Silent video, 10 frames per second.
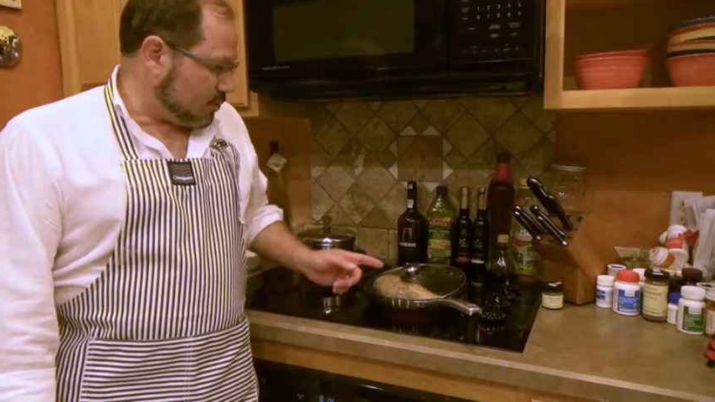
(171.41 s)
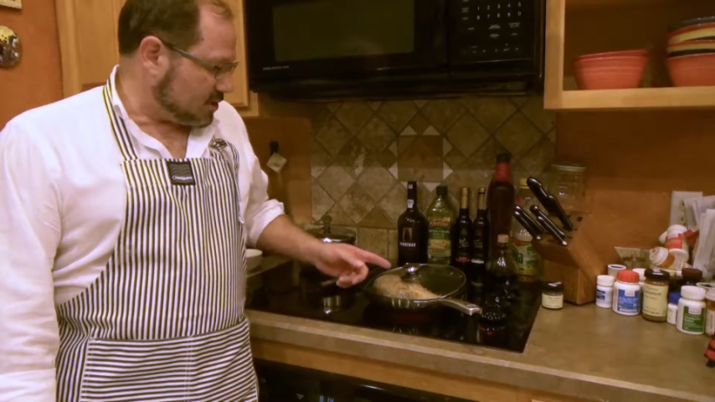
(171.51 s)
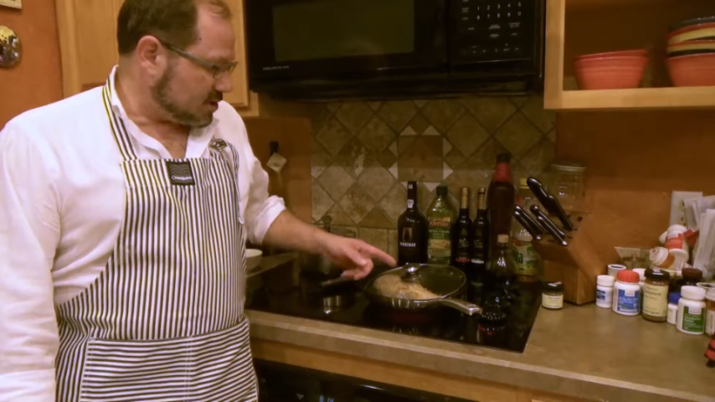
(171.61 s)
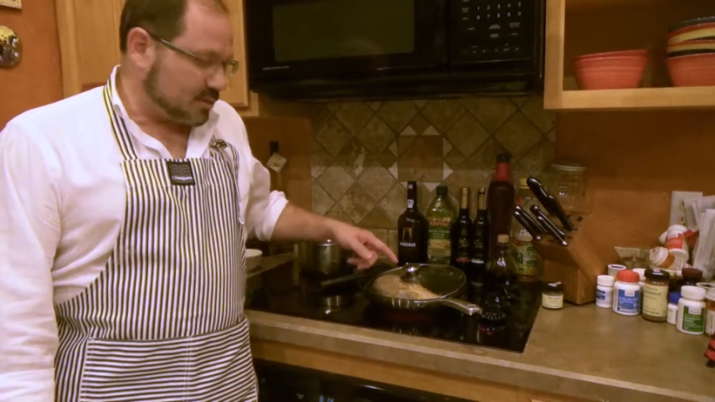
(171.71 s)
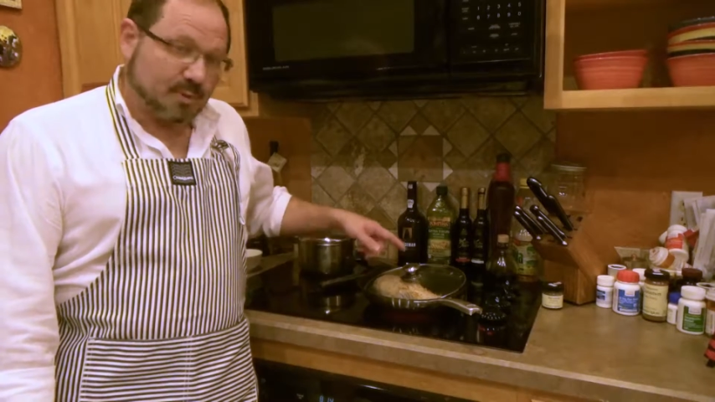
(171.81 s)

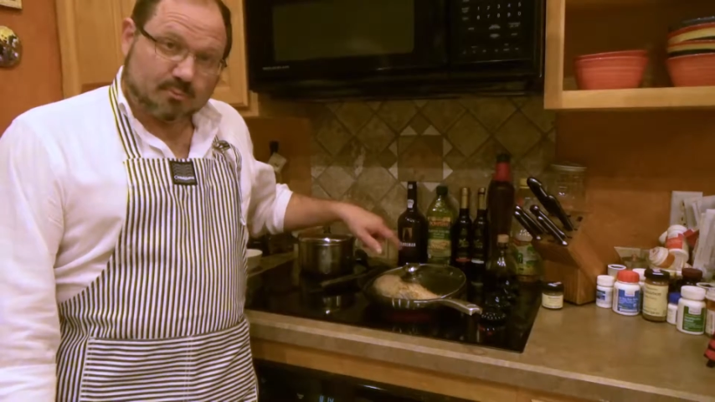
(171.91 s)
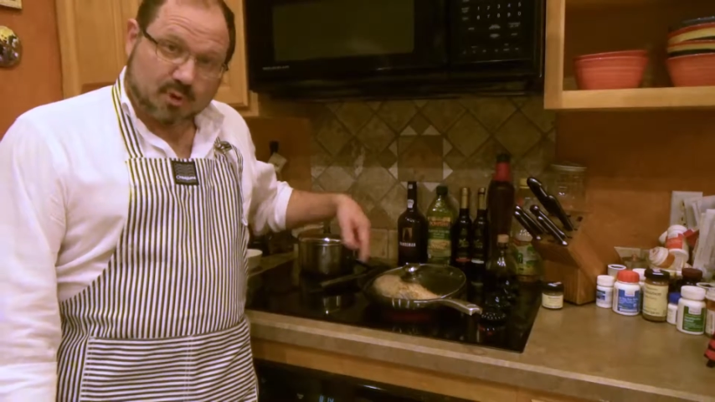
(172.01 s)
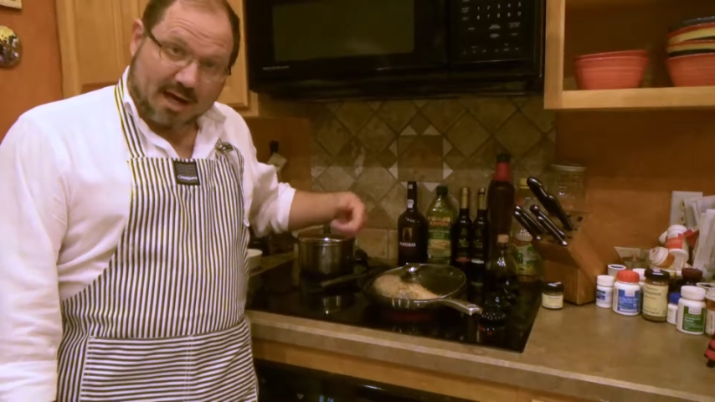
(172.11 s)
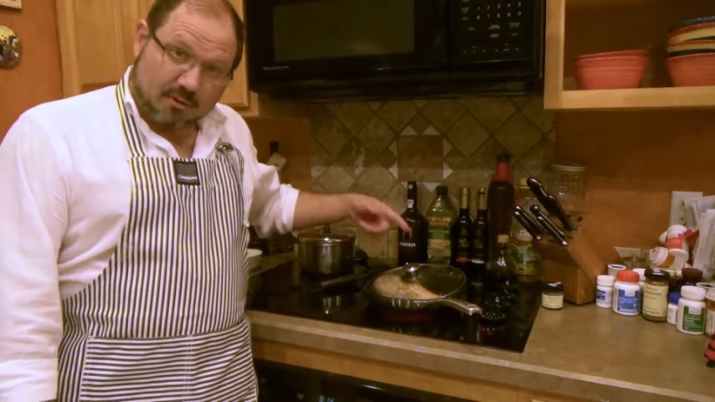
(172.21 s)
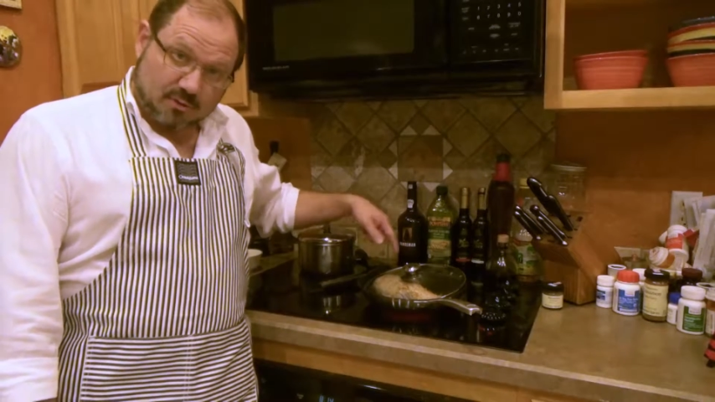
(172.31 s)
Once it's been
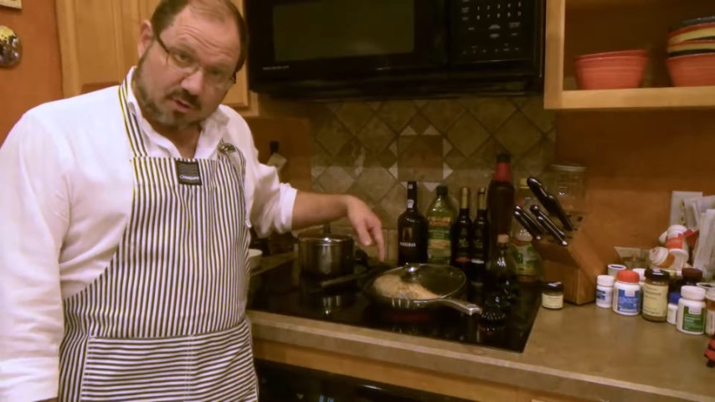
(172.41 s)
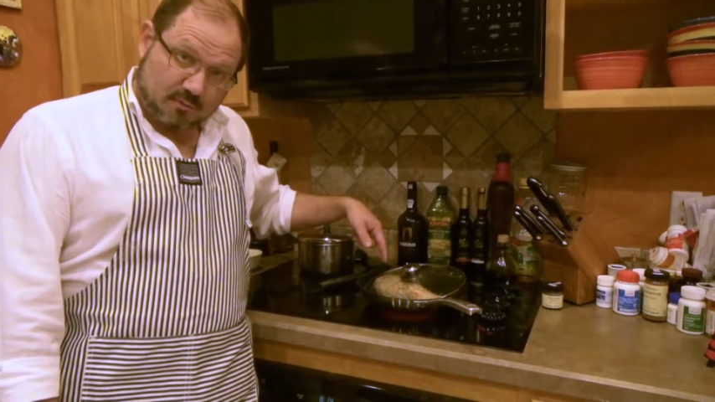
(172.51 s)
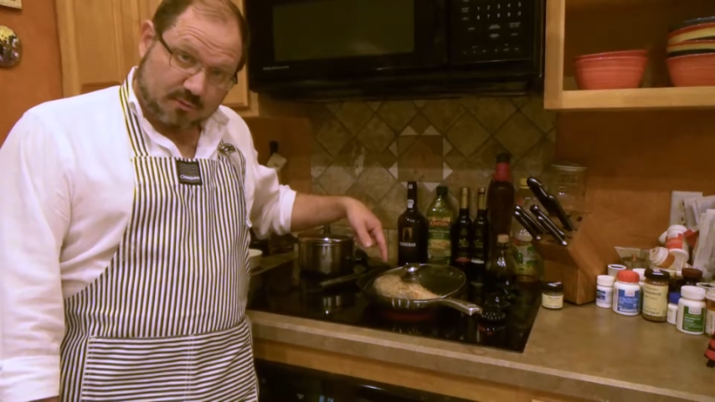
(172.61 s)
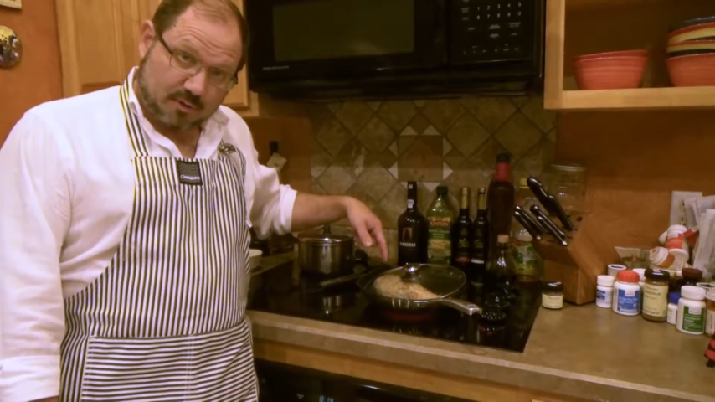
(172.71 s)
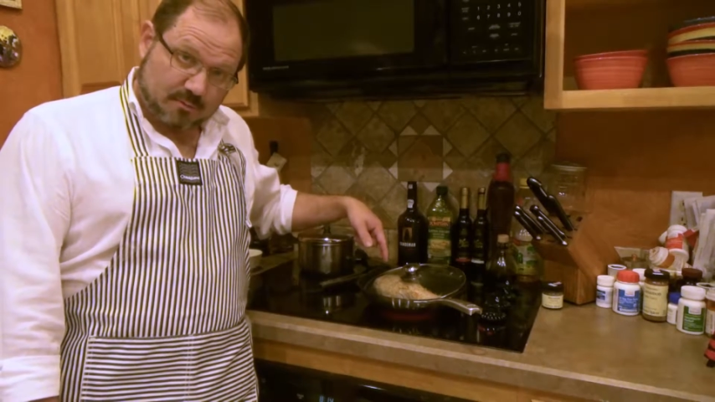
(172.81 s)
browned
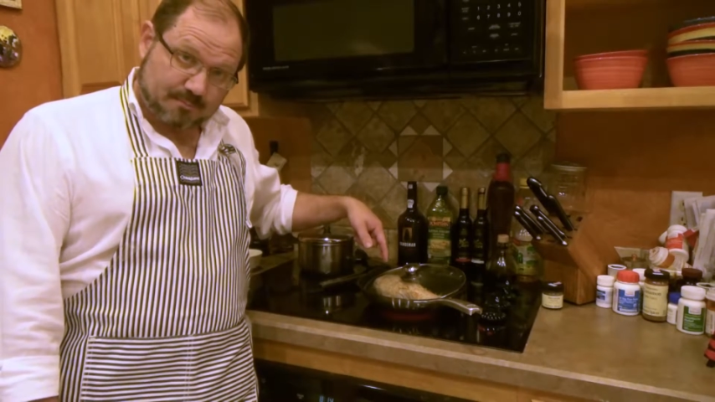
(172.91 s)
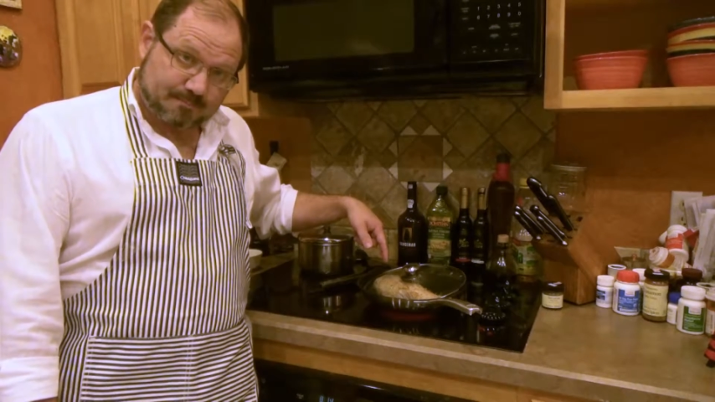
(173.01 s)
over,